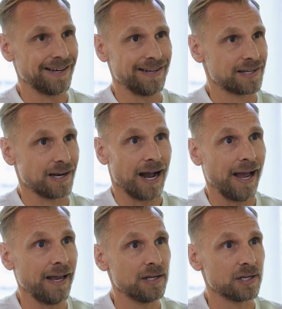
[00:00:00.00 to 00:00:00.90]
in
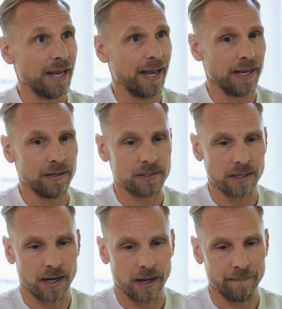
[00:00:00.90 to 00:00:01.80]
disguise and
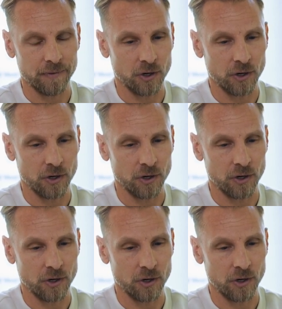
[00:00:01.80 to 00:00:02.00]
um,